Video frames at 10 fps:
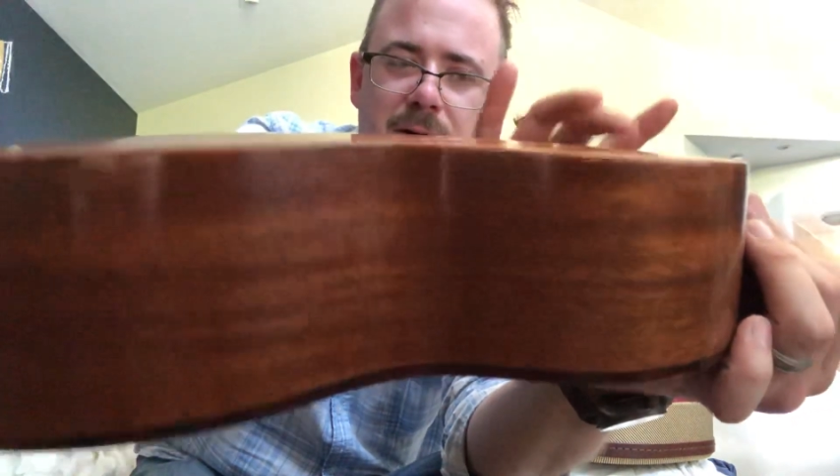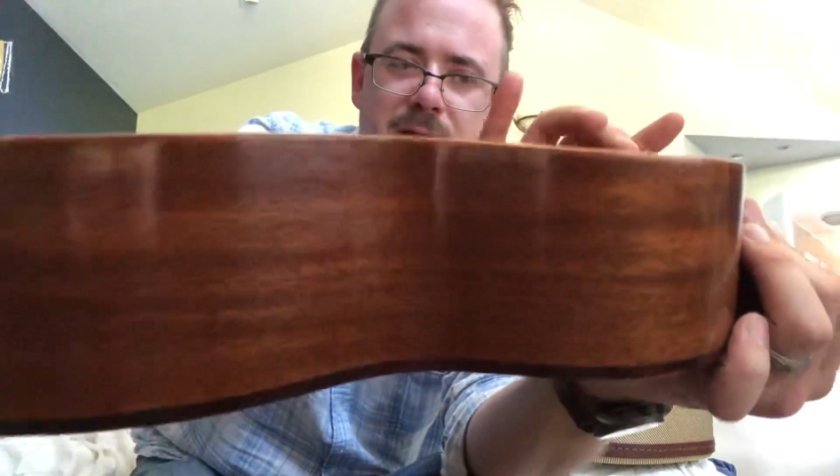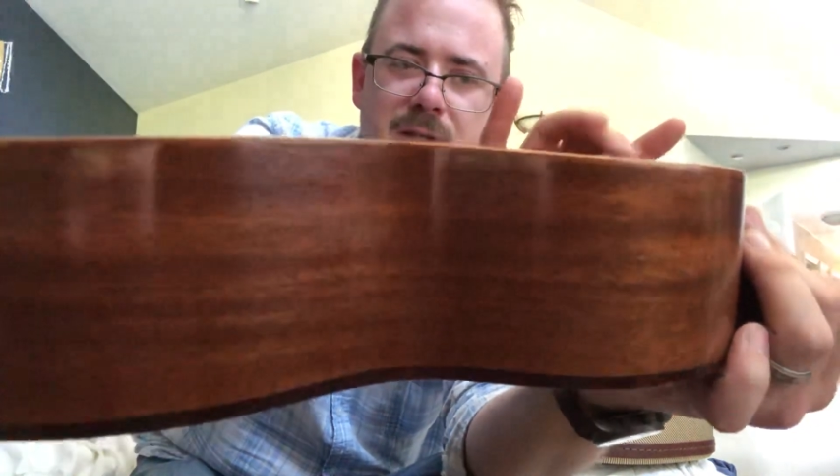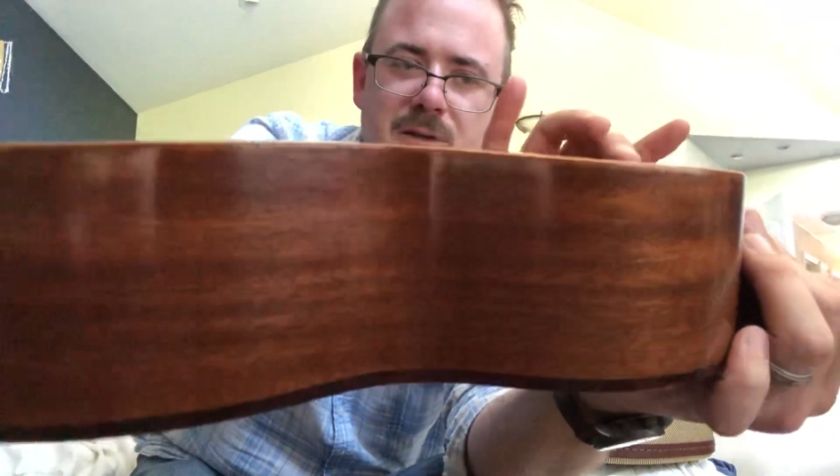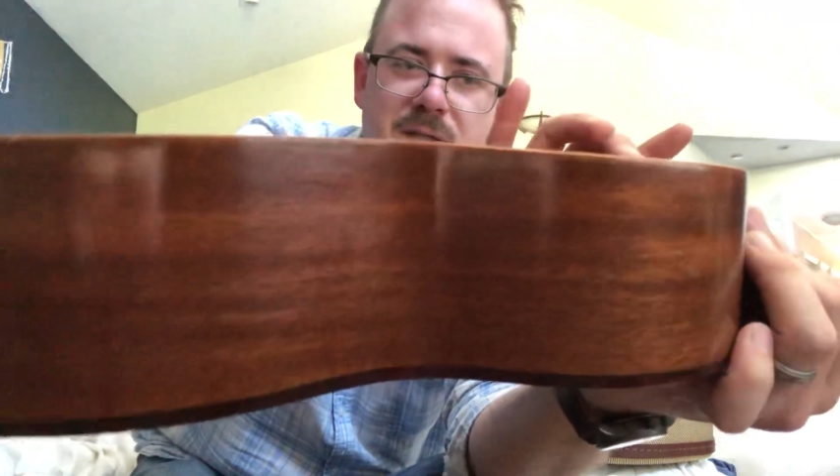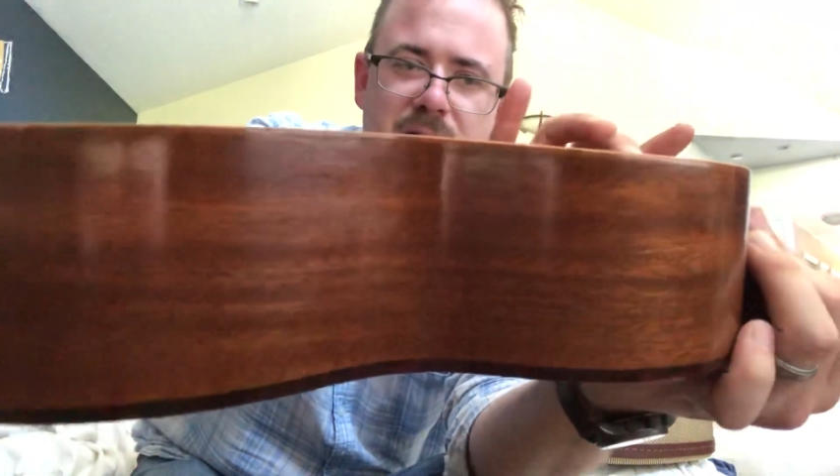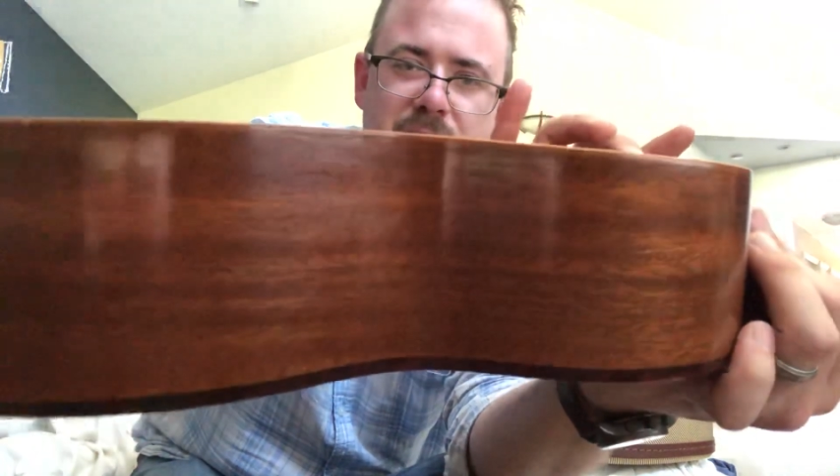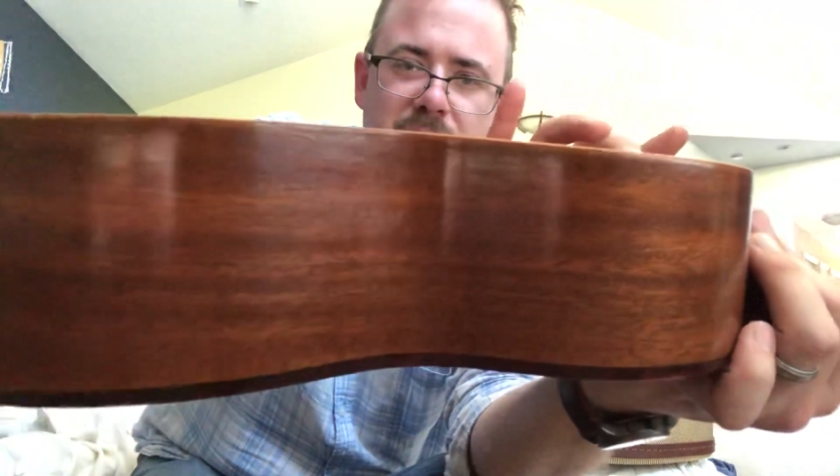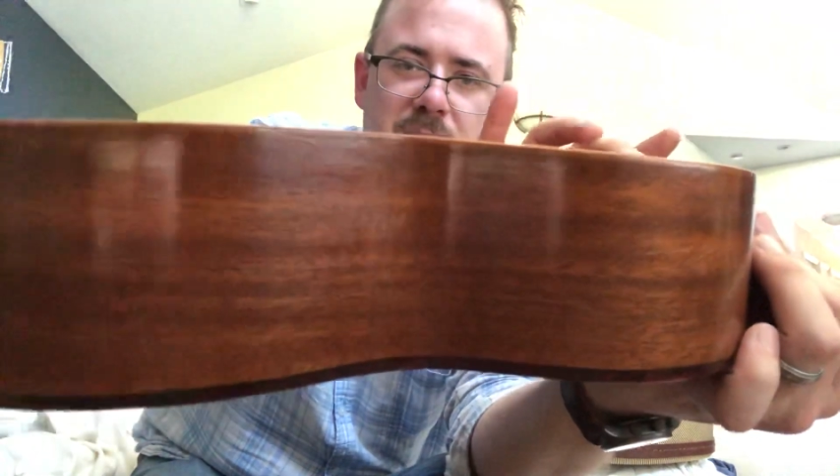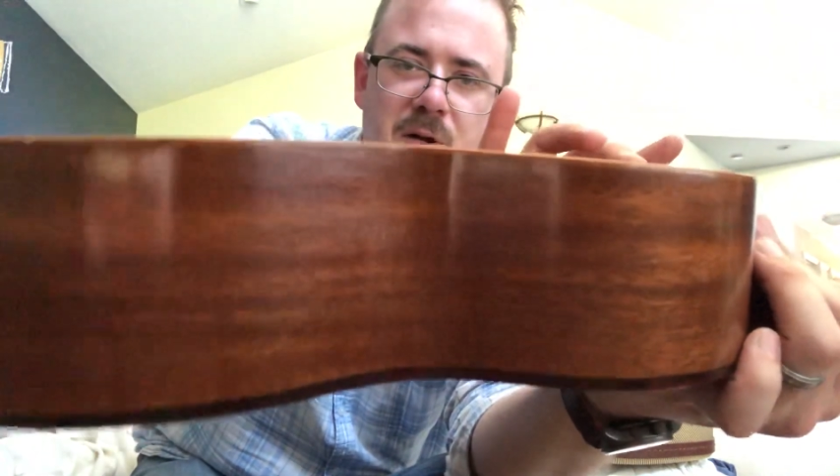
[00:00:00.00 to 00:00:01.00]
It starts
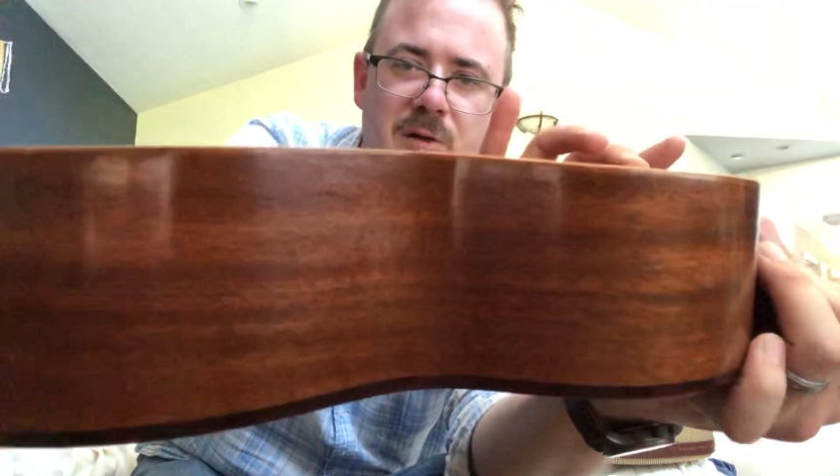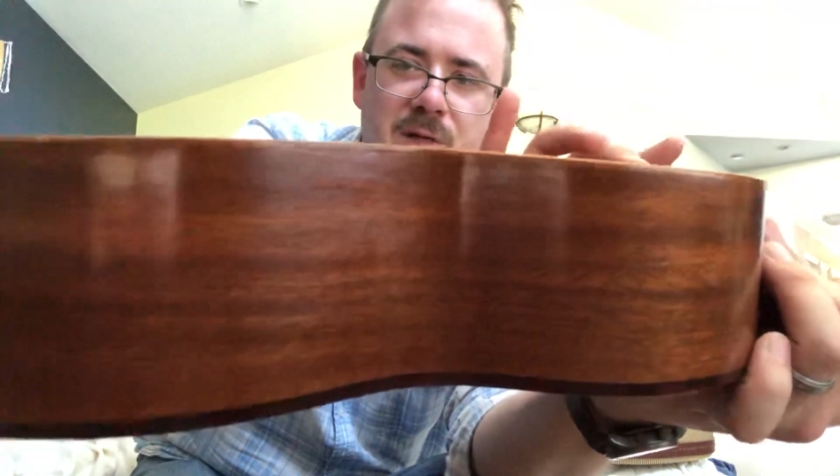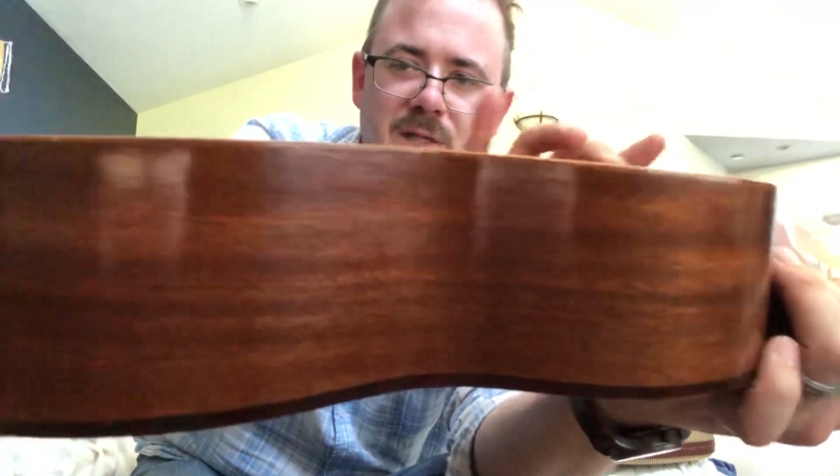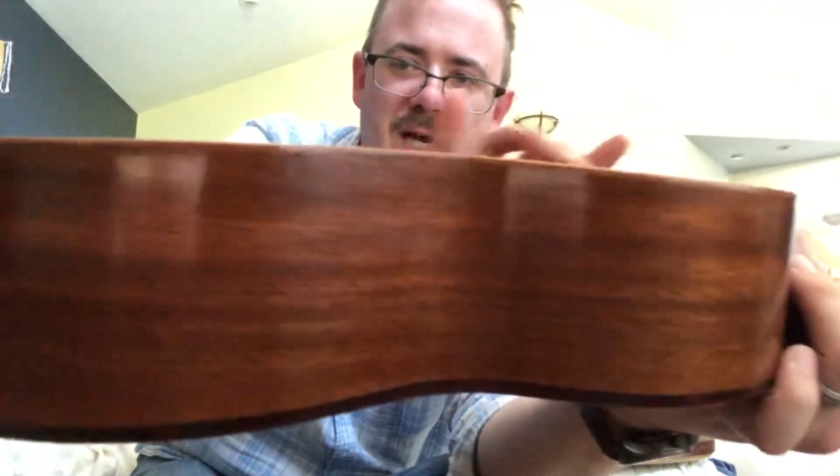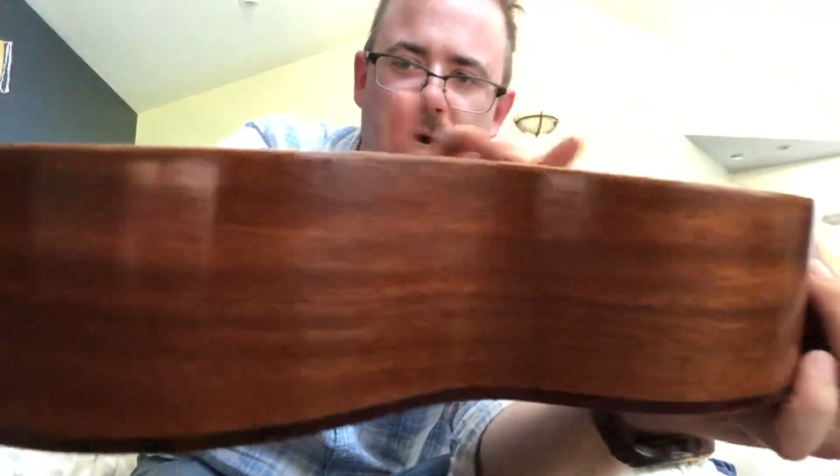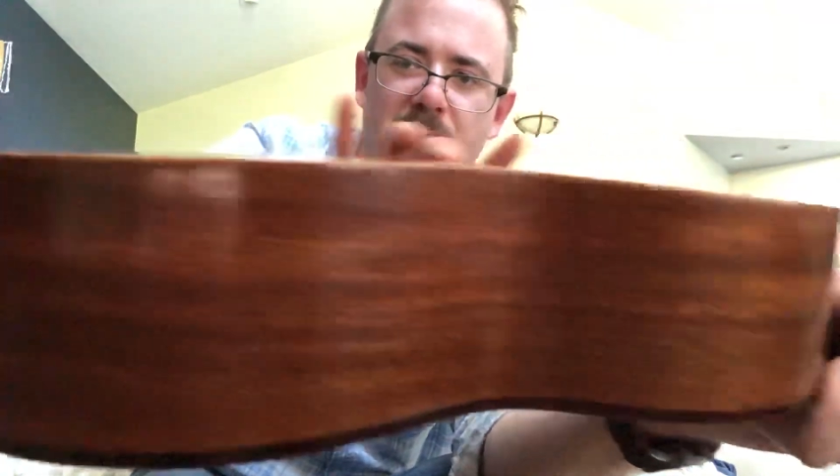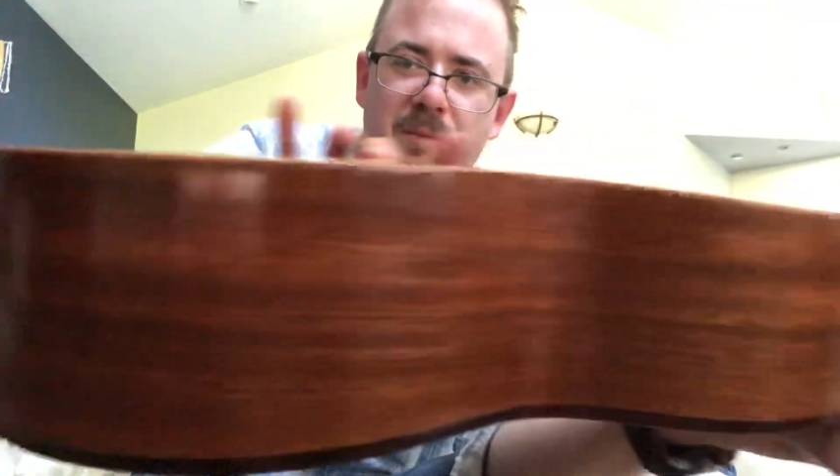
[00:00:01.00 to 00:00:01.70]
thinner up here at the top,